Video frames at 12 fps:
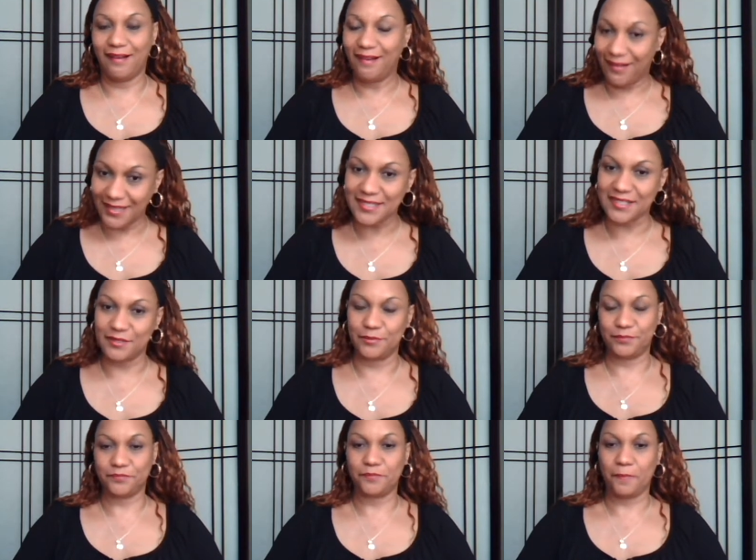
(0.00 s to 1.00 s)

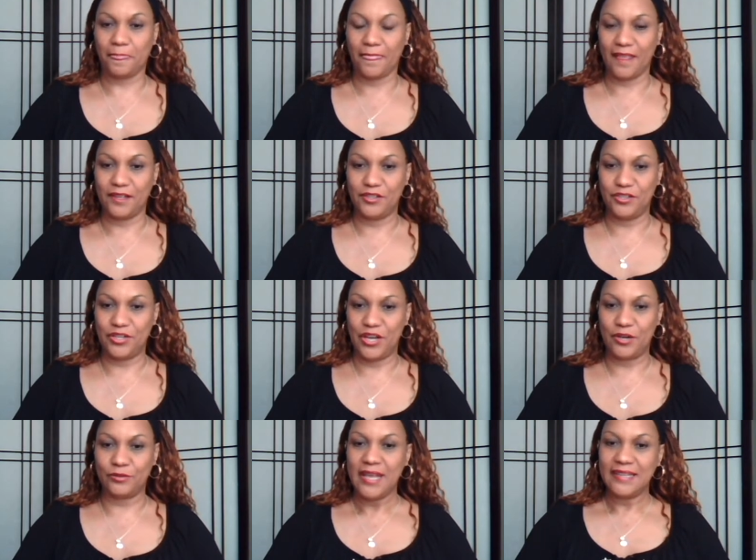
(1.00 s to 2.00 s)
awesome. You
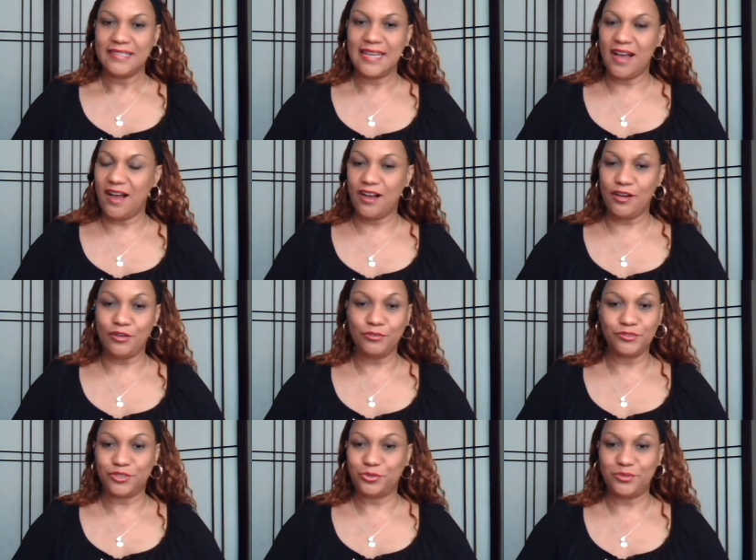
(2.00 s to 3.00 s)
know, now
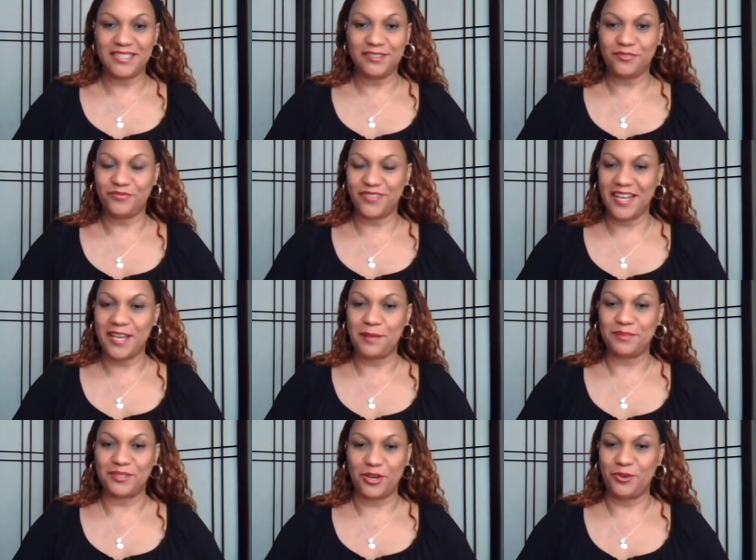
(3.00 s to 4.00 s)
all twin
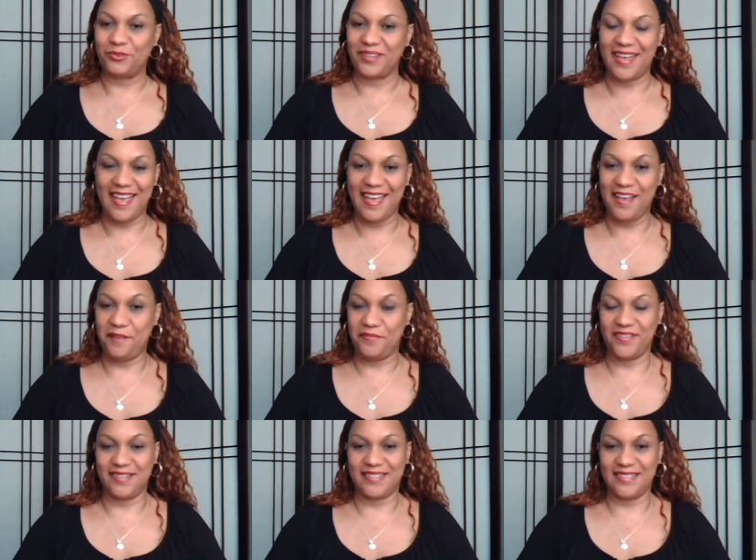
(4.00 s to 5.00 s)
flames don't have
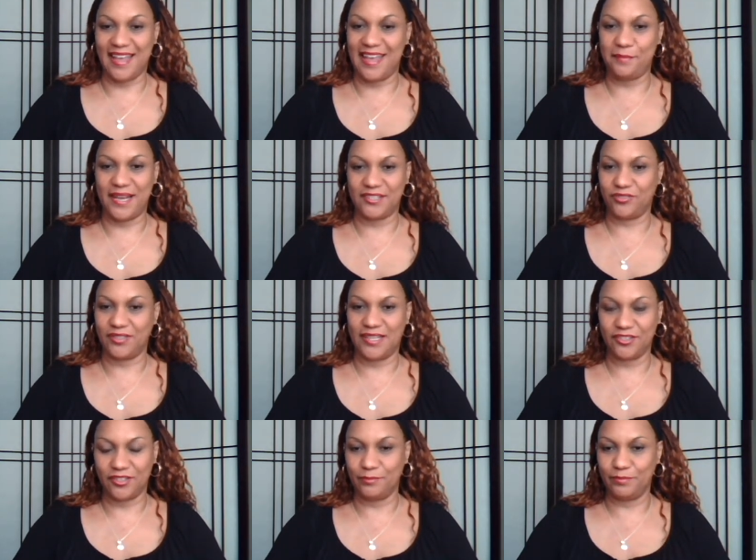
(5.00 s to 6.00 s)
the same
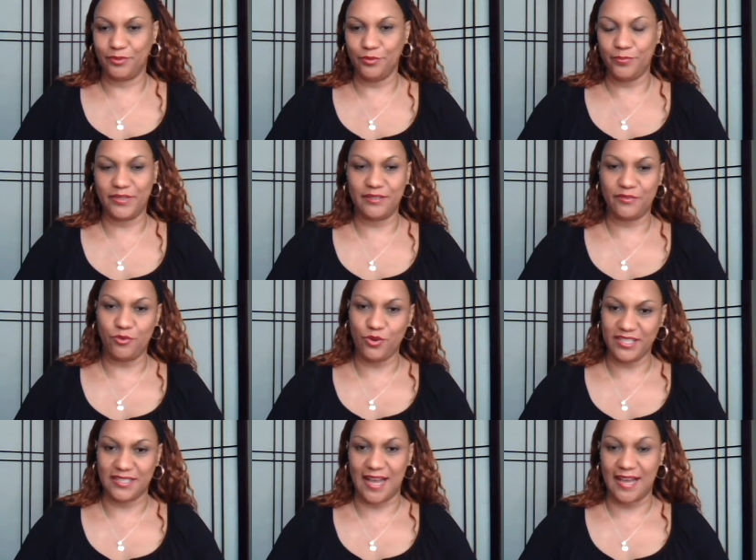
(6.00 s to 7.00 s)
astrological blueprint, of
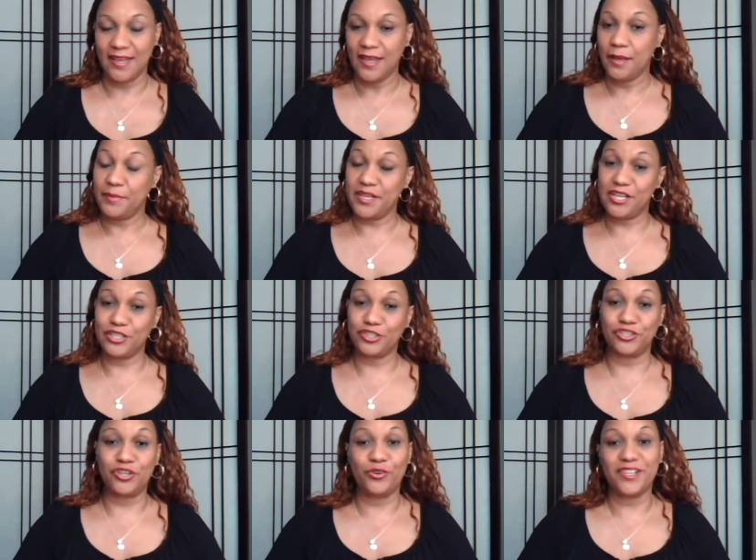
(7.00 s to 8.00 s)
course not, because
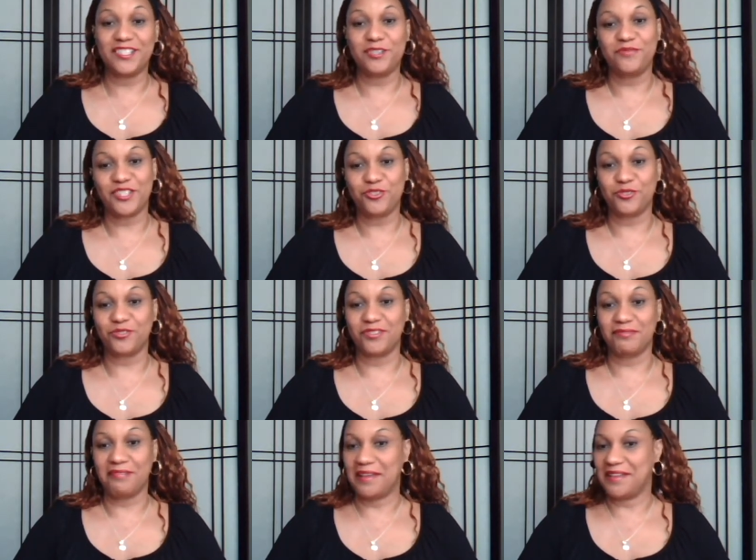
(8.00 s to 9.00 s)
no
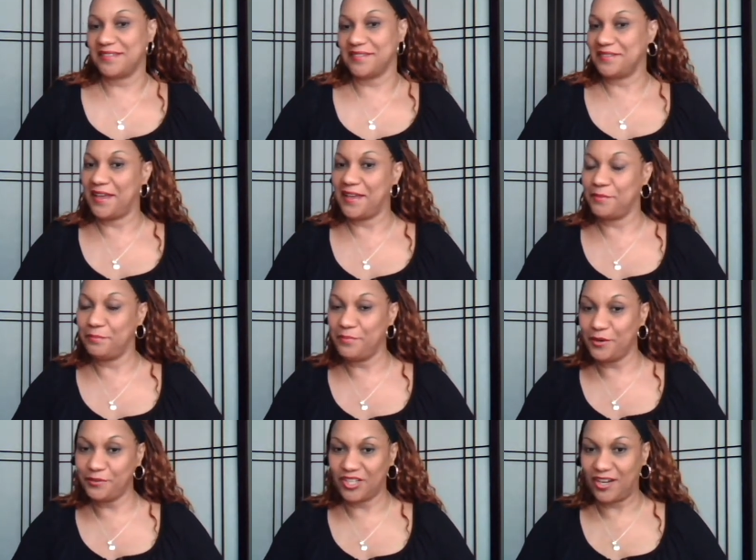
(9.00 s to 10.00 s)
individual has the same
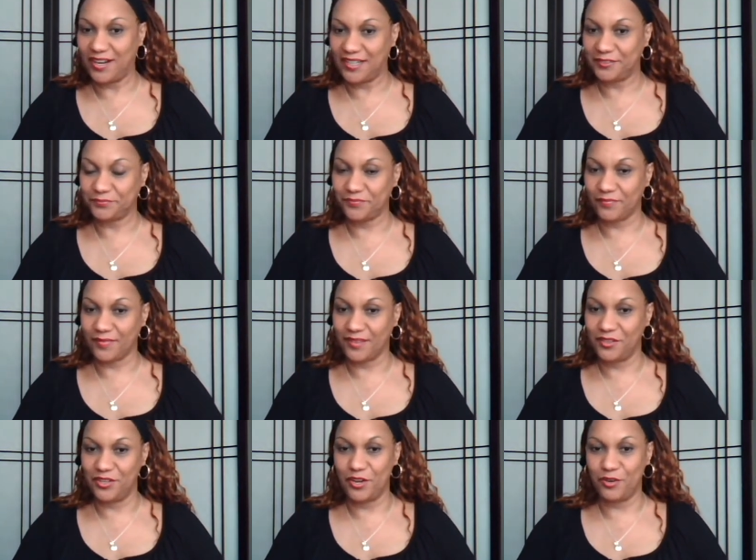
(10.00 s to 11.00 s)
birth chart.
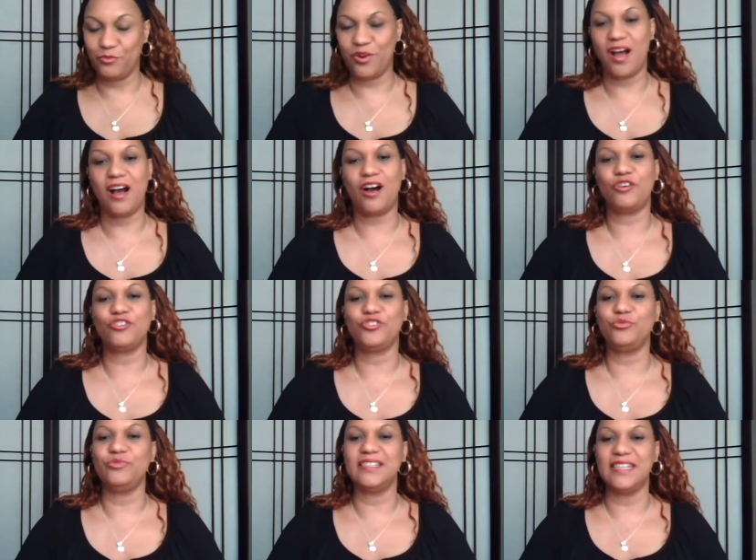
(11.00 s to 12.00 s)
You know, we're all
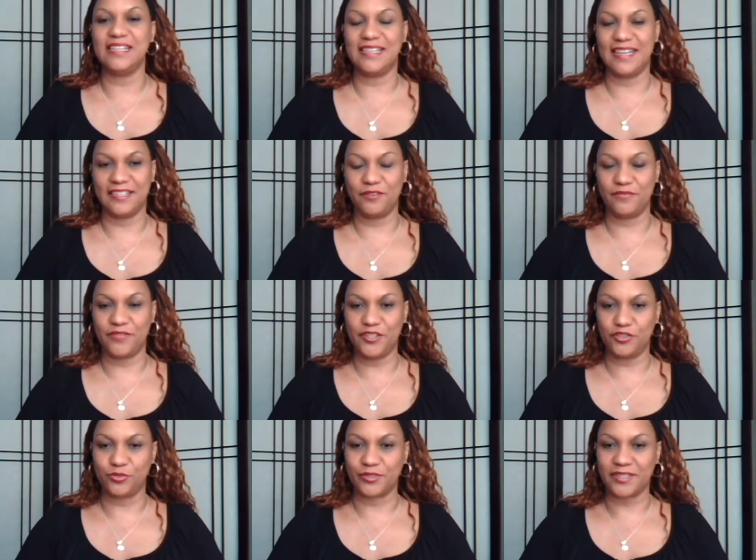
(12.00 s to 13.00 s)
unique
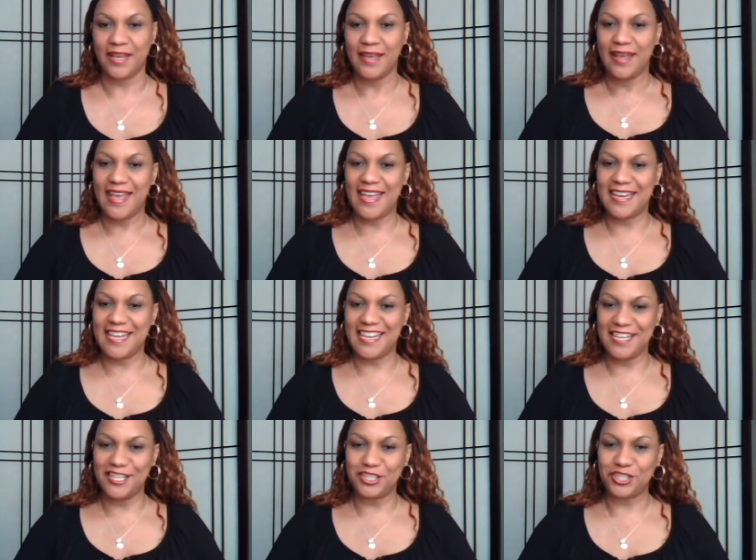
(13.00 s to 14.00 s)
individuals, and
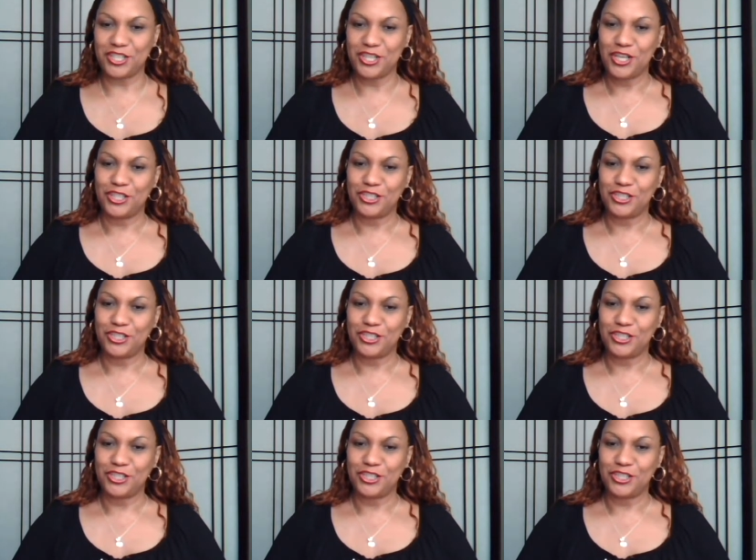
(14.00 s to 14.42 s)
each